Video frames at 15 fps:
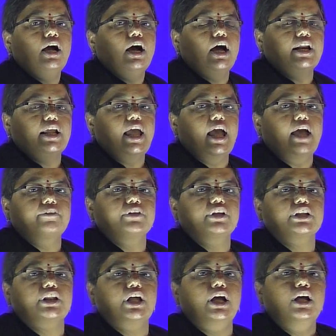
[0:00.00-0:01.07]
are
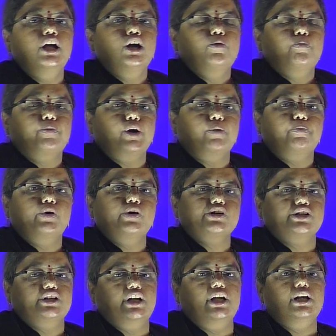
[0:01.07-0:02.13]
having the
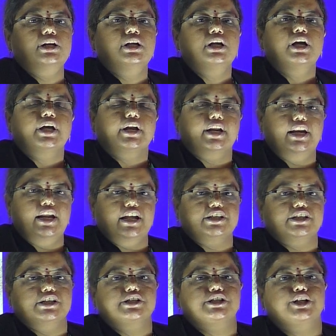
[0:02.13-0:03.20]
proportional
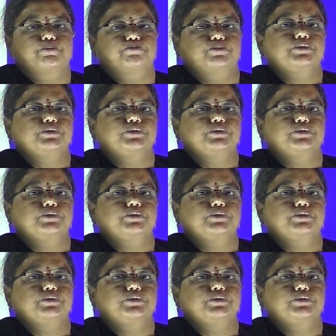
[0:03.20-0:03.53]
relationship.